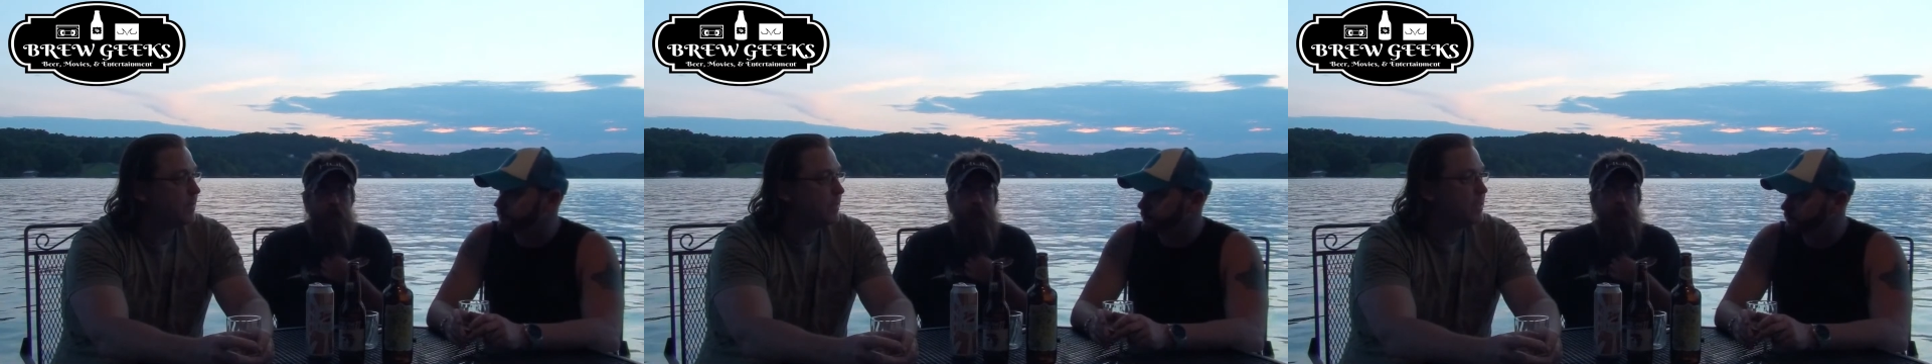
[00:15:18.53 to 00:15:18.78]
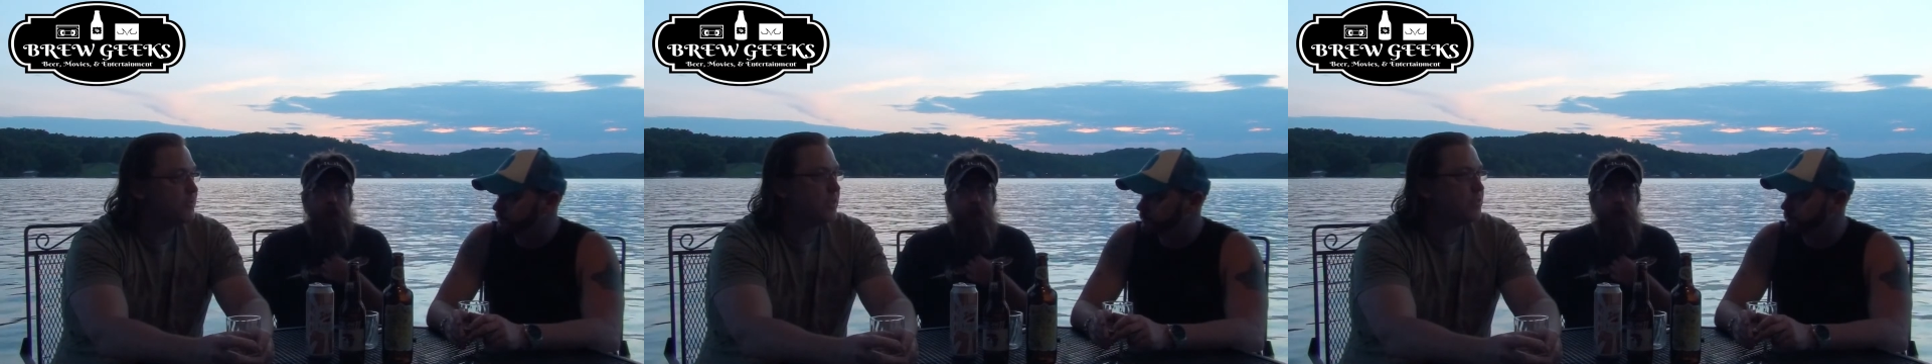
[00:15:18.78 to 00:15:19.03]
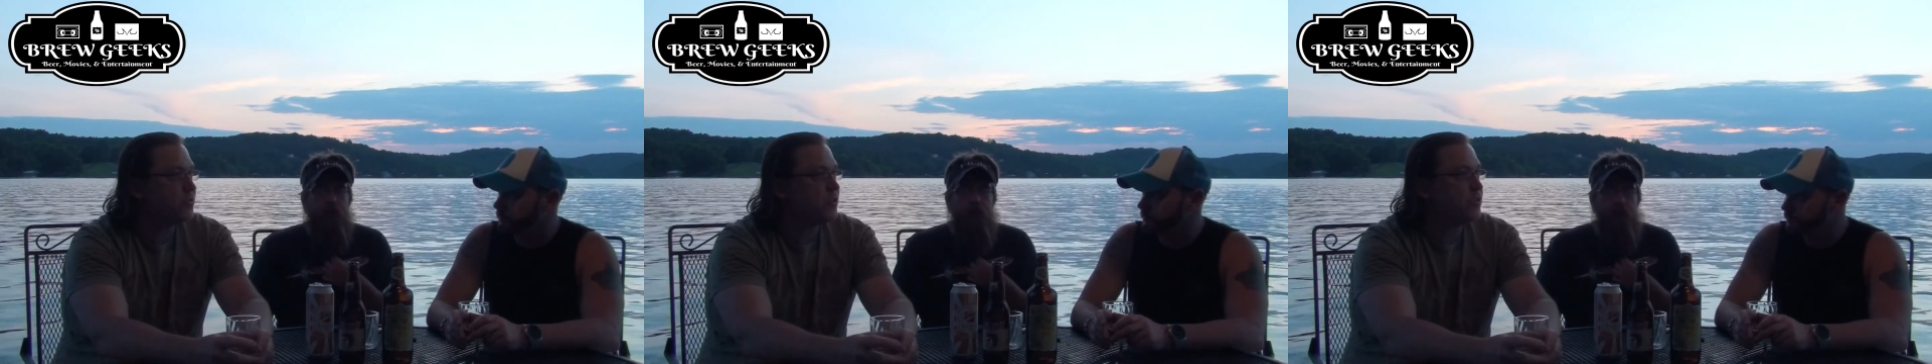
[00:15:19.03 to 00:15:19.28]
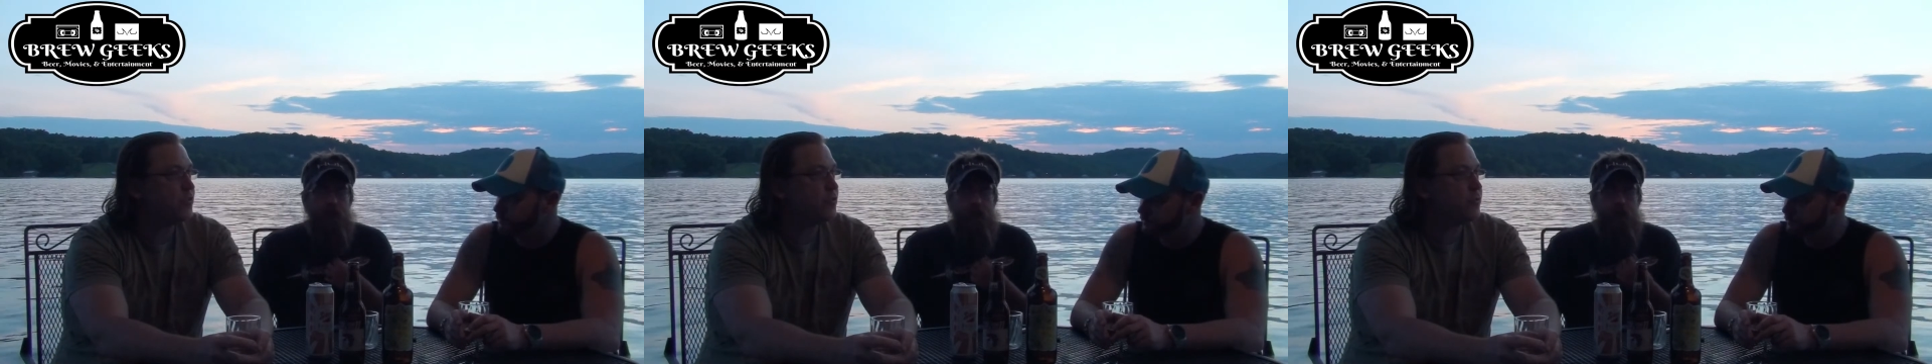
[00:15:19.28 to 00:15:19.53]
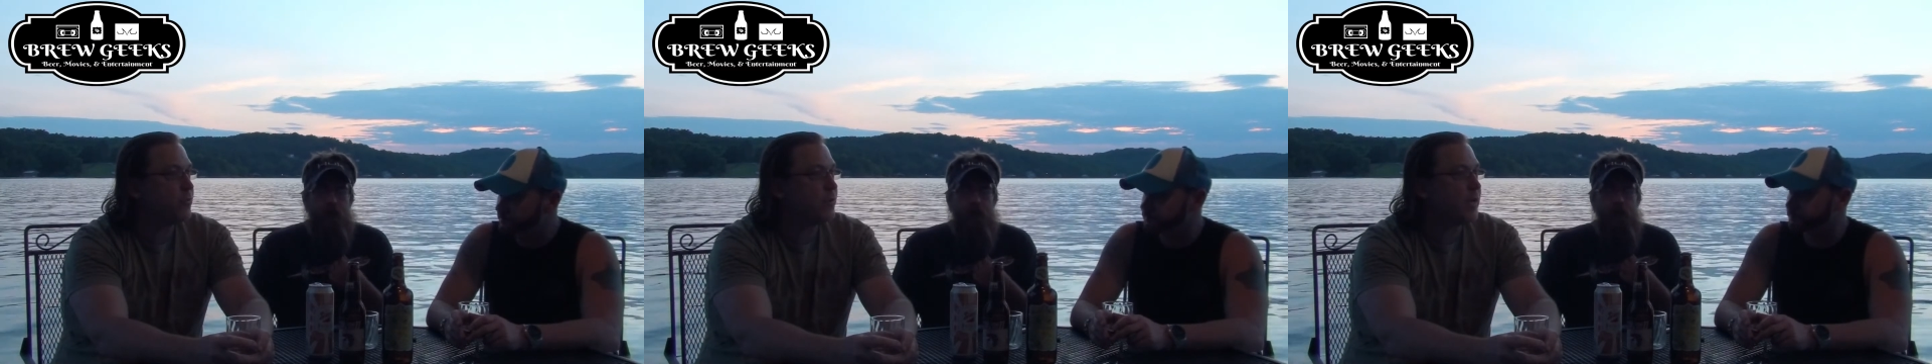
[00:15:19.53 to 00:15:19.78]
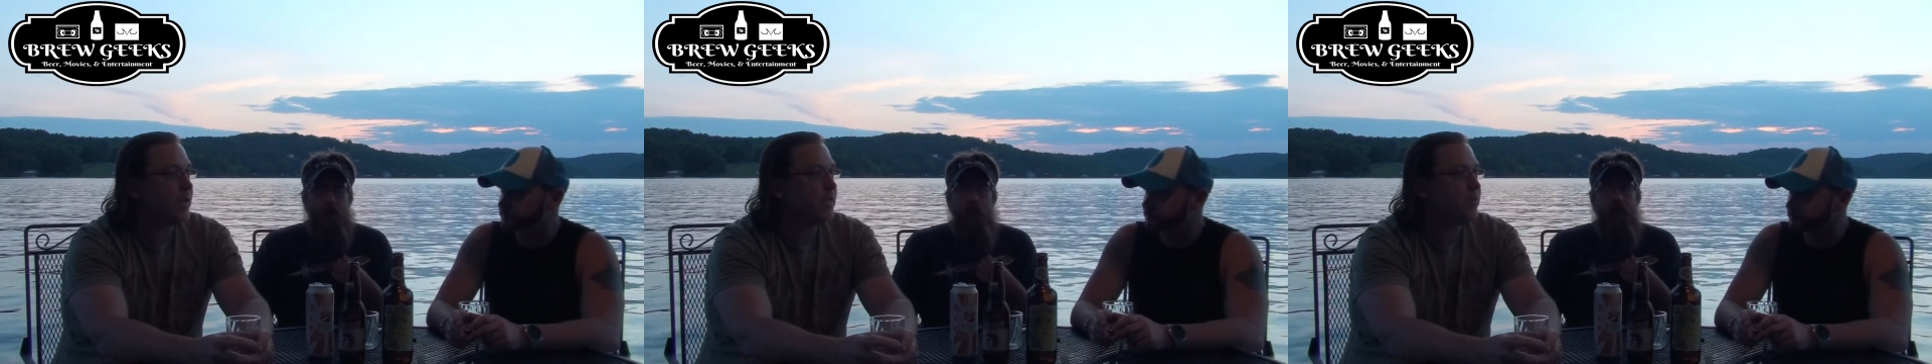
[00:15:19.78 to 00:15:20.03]
It's that citrus where,
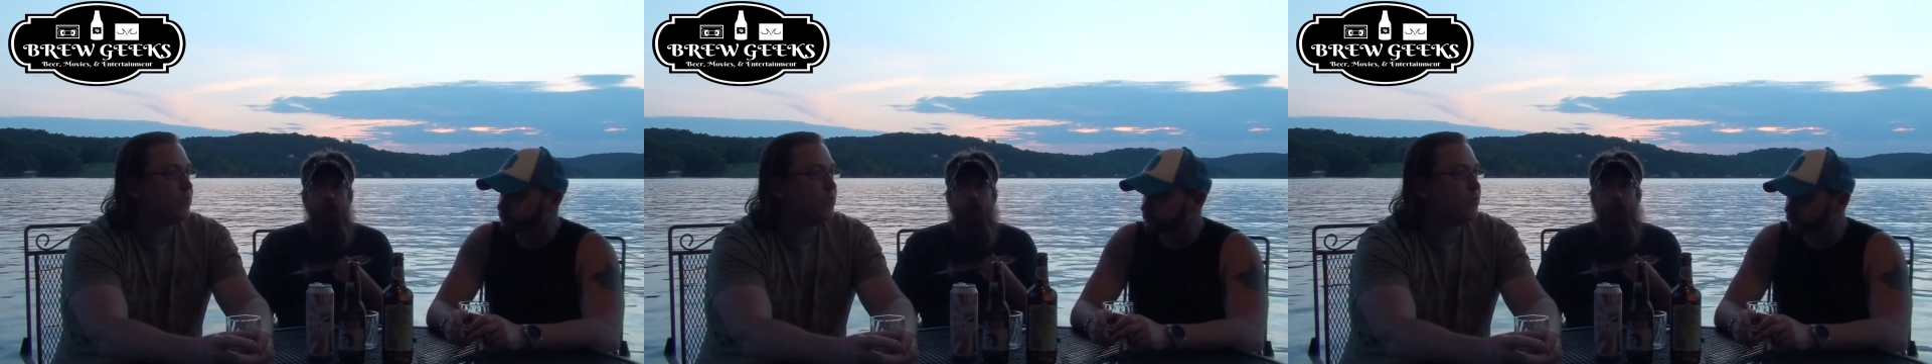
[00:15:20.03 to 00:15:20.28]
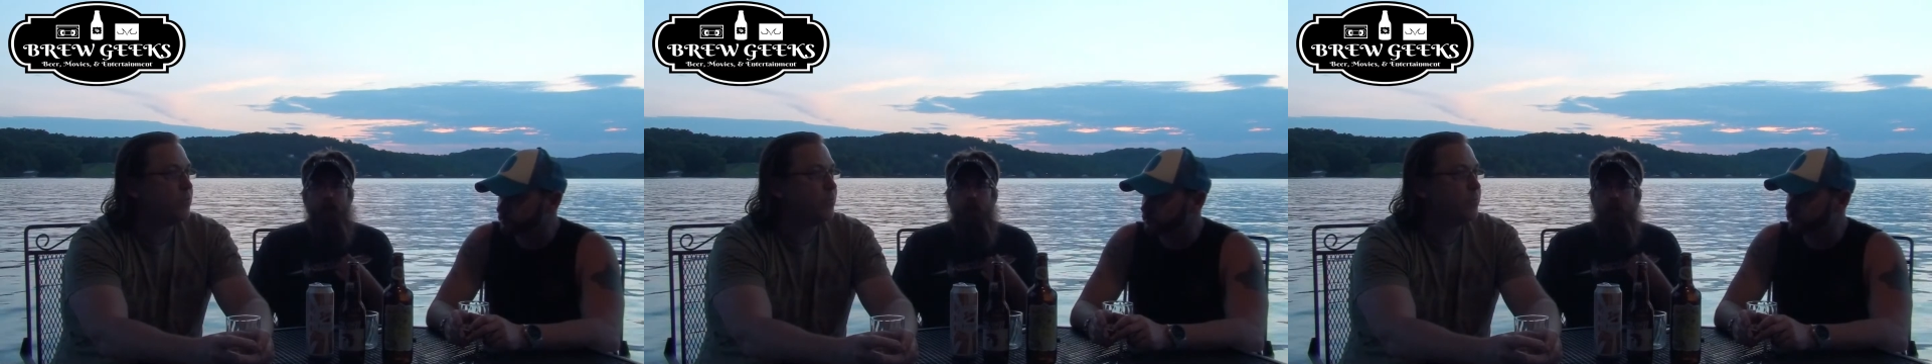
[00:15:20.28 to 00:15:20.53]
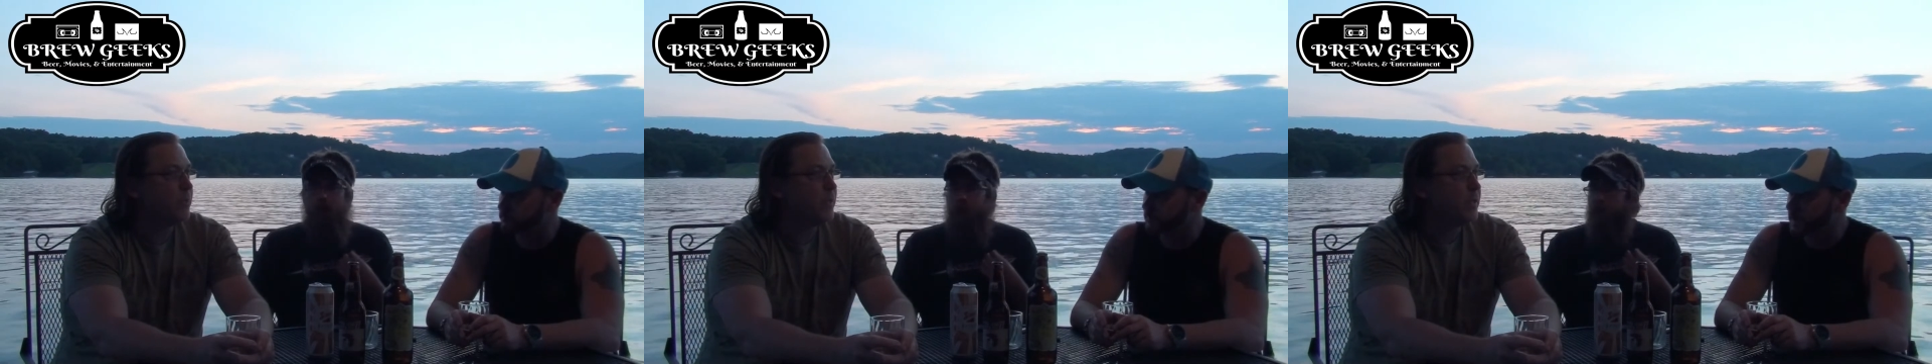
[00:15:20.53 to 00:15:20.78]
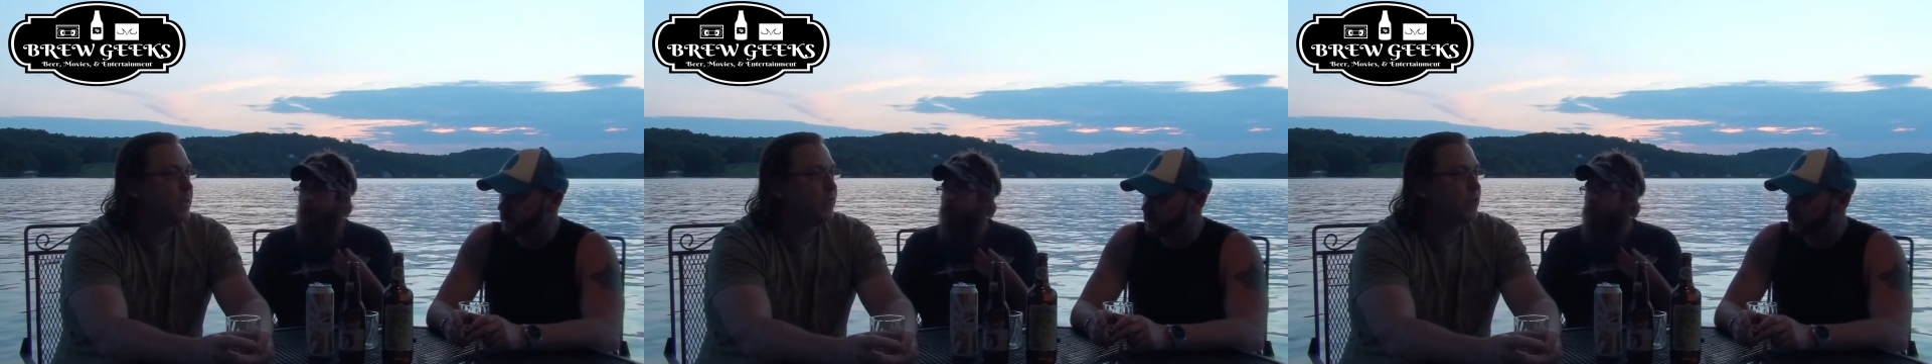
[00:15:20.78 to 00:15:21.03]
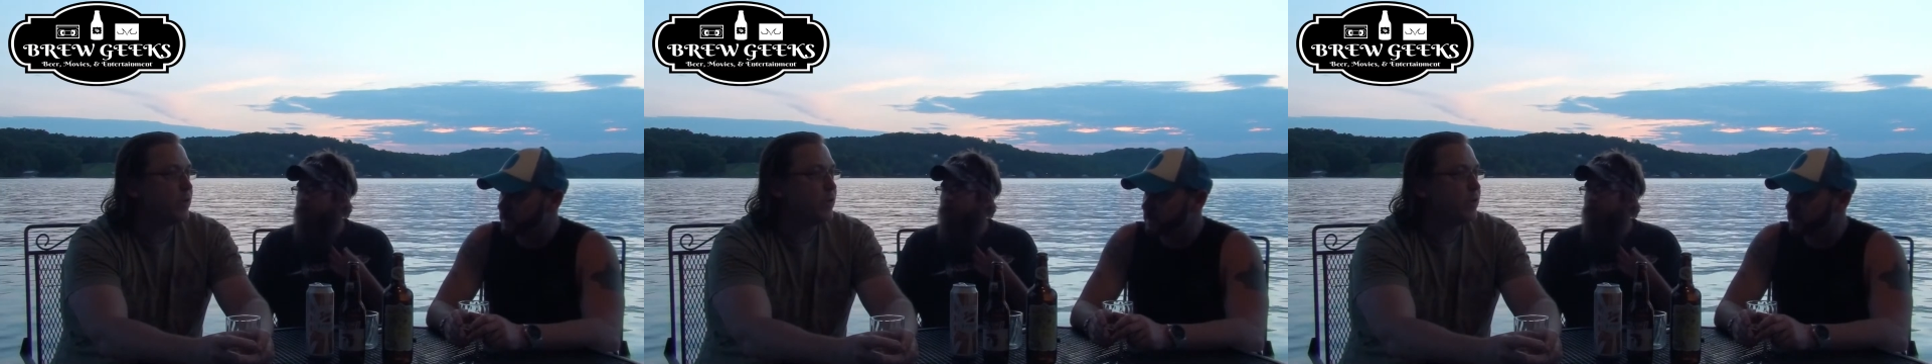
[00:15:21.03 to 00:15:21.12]
like, if you're